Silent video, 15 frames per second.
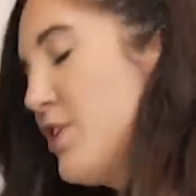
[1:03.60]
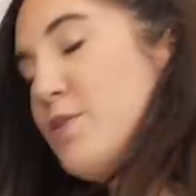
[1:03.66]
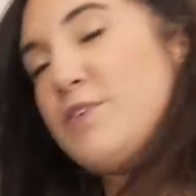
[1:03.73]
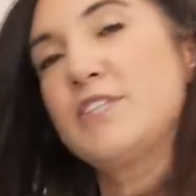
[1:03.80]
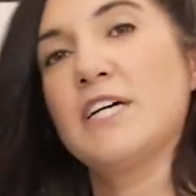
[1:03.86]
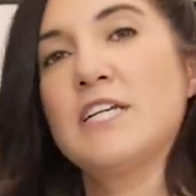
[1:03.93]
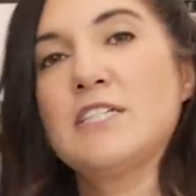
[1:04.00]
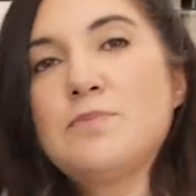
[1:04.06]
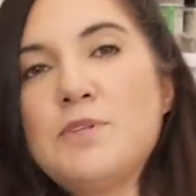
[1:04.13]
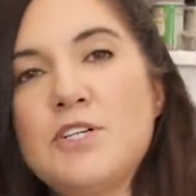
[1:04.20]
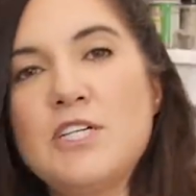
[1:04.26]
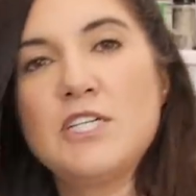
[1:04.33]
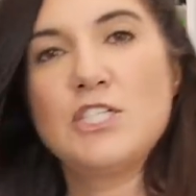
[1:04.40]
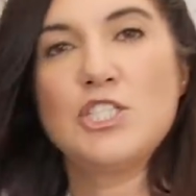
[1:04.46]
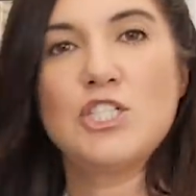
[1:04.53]
really want that
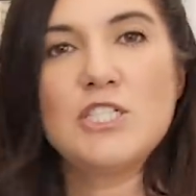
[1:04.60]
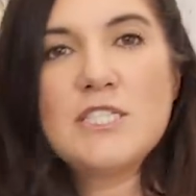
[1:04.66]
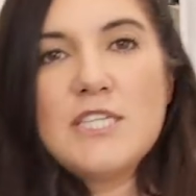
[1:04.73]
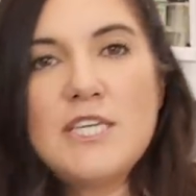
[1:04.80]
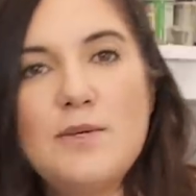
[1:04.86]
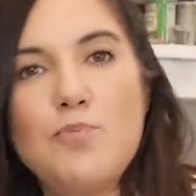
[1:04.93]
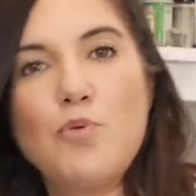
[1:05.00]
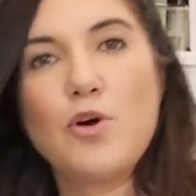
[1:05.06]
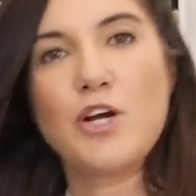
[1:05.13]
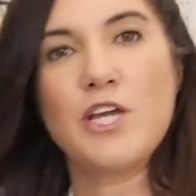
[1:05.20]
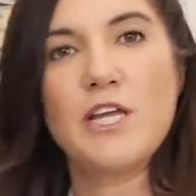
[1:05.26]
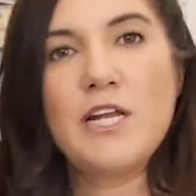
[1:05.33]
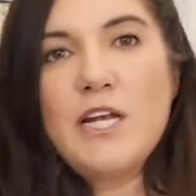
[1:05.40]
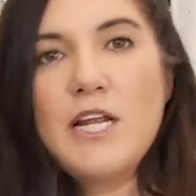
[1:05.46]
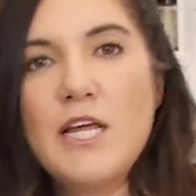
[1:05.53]
experience, just keep
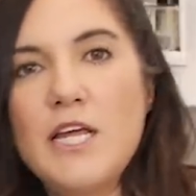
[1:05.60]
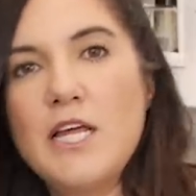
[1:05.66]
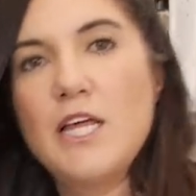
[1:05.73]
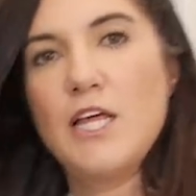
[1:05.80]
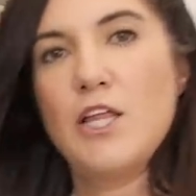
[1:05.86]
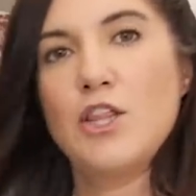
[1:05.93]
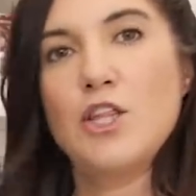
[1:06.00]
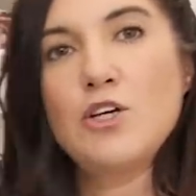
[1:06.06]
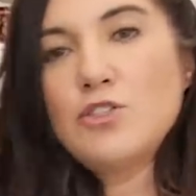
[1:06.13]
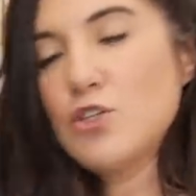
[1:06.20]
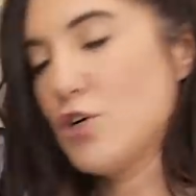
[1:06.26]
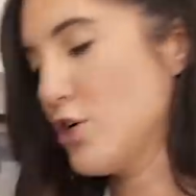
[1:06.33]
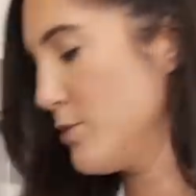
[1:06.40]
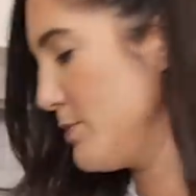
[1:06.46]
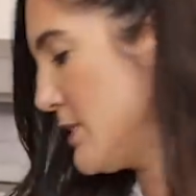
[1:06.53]
working those
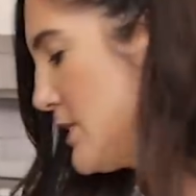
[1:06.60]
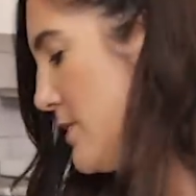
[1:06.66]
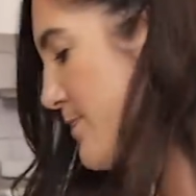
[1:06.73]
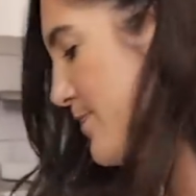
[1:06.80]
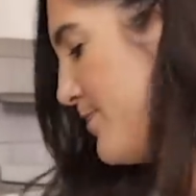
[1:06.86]
arms.